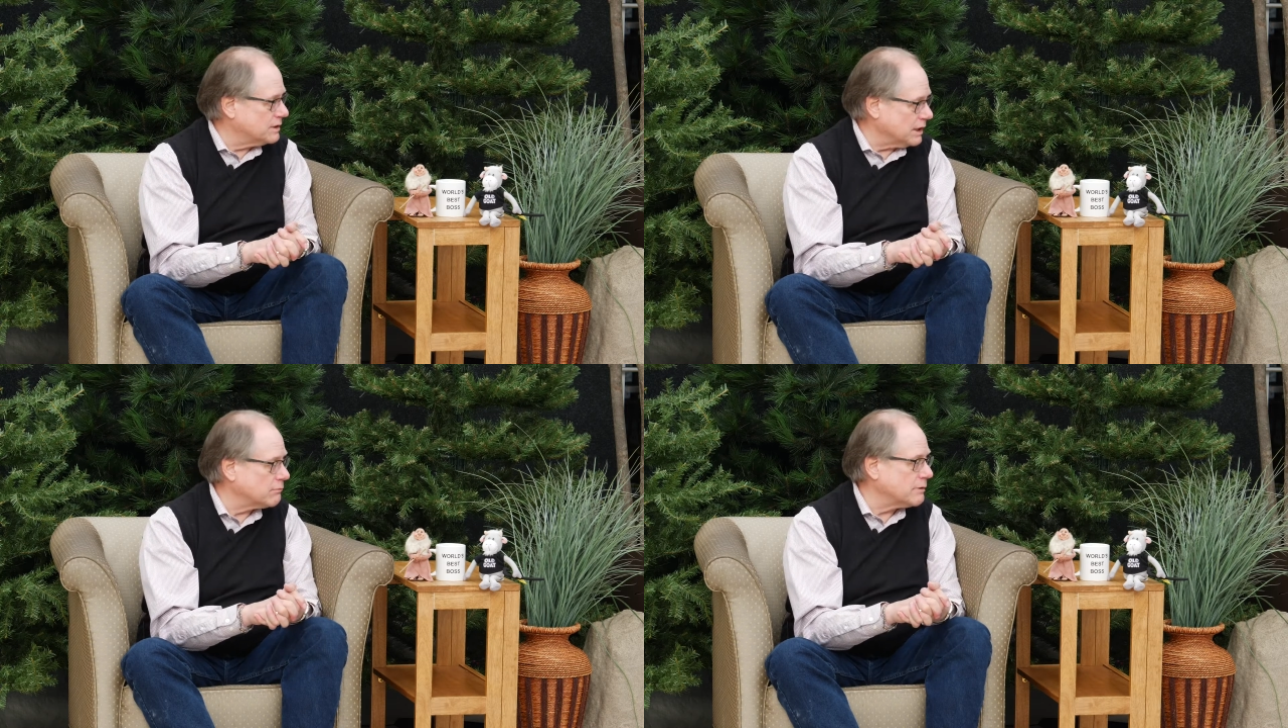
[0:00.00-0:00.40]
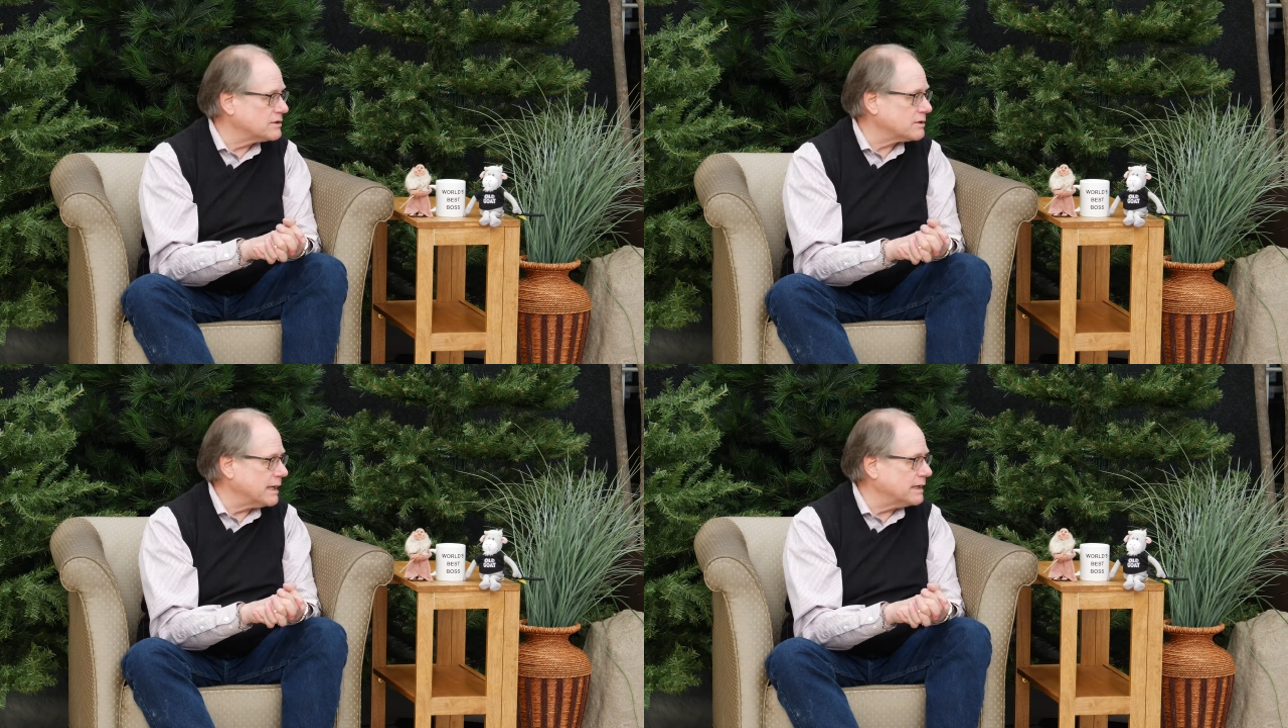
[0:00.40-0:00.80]
their
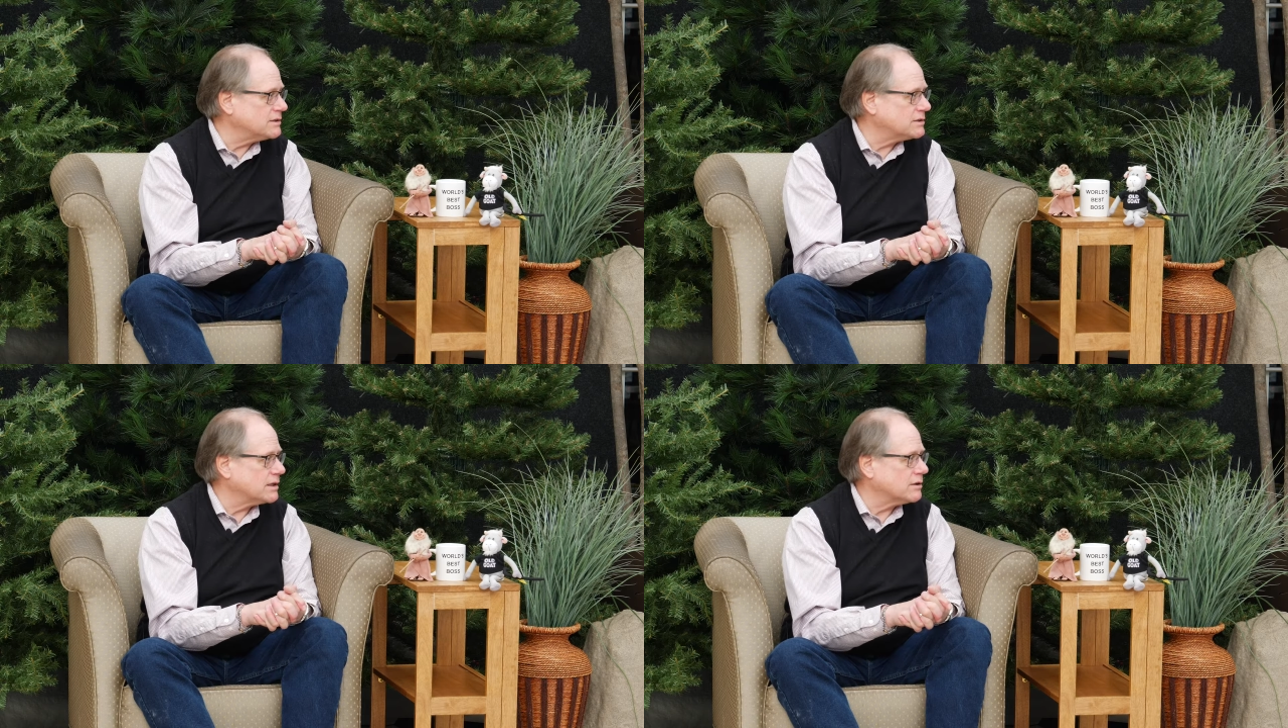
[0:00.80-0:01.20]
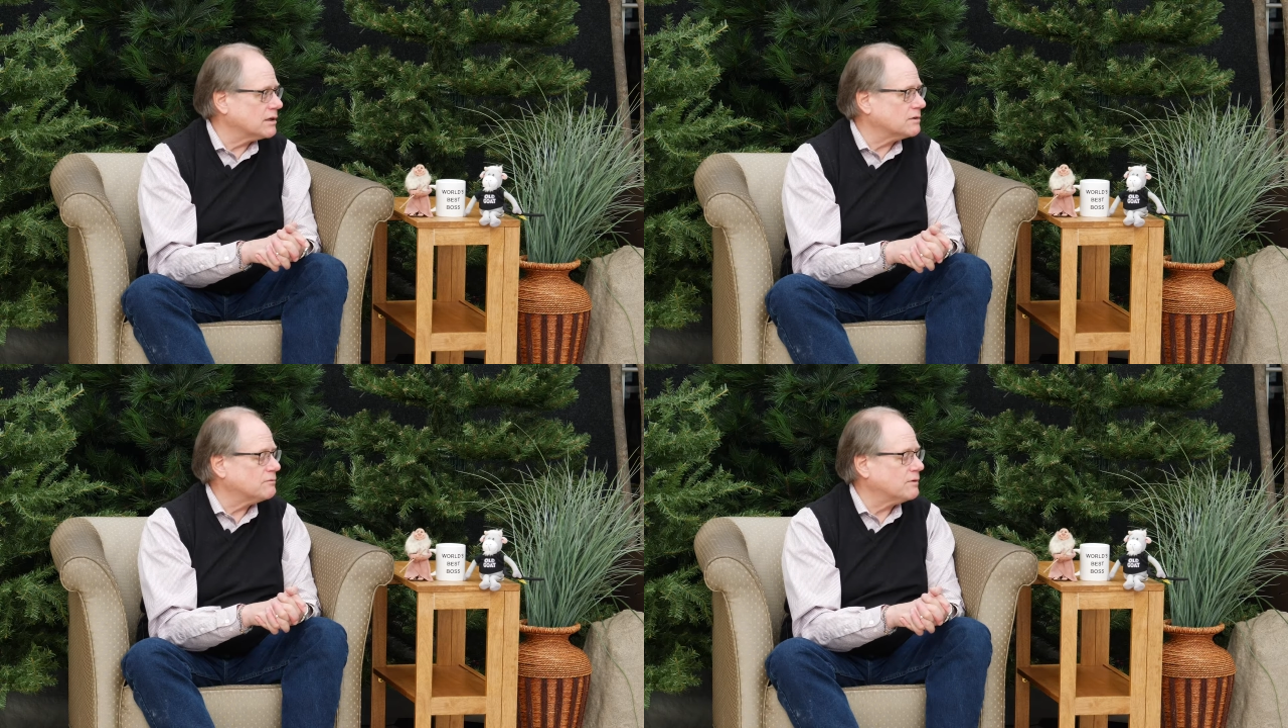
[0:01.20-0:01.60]
resumes that
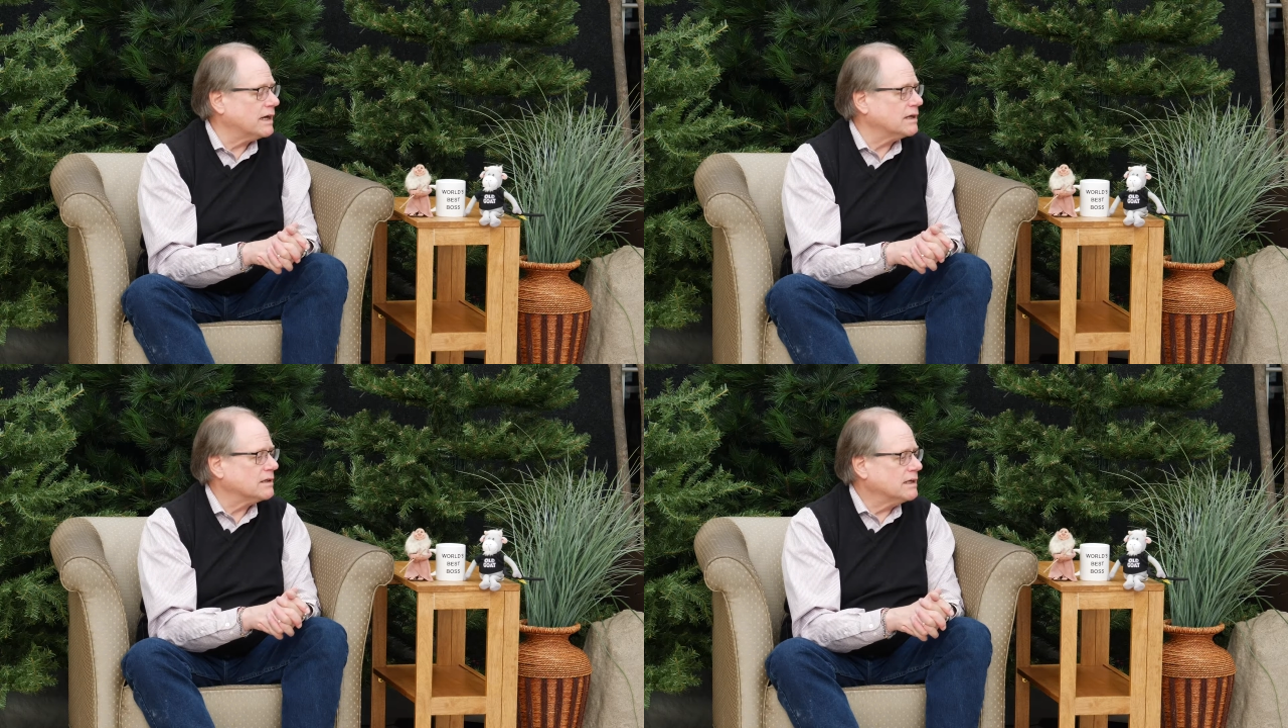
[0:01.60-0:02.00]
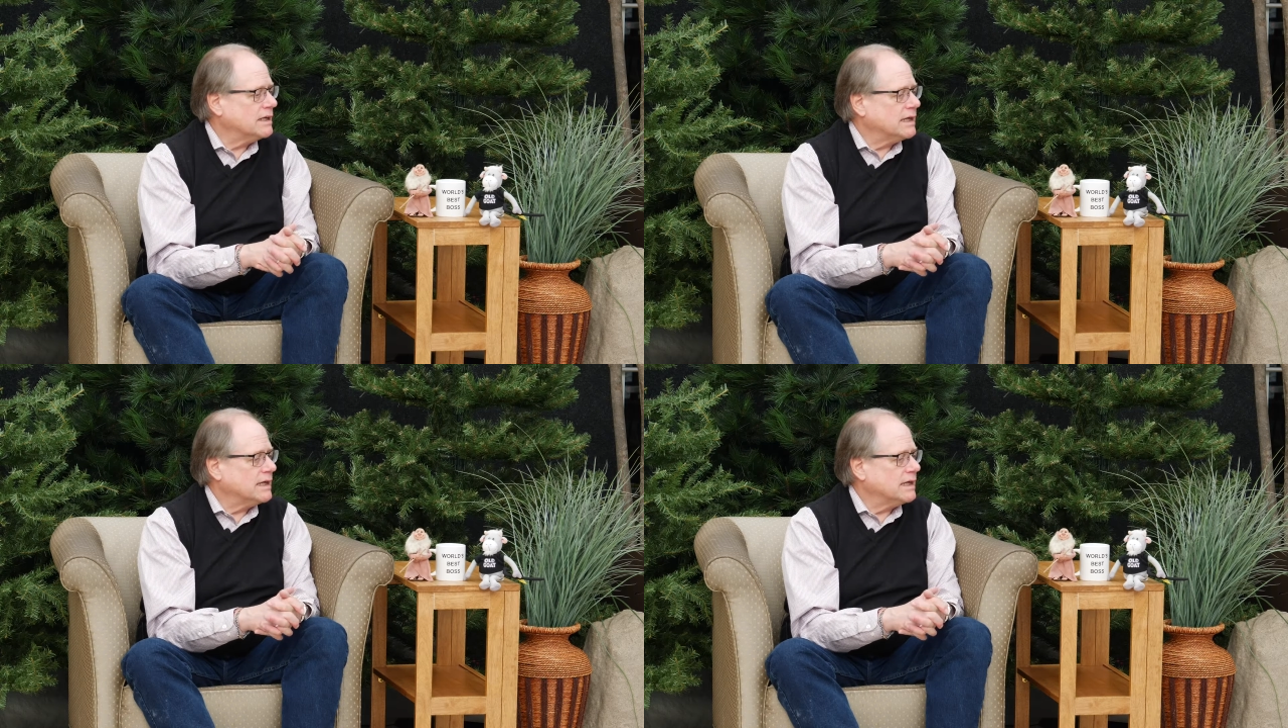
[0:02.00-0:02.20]
are on file,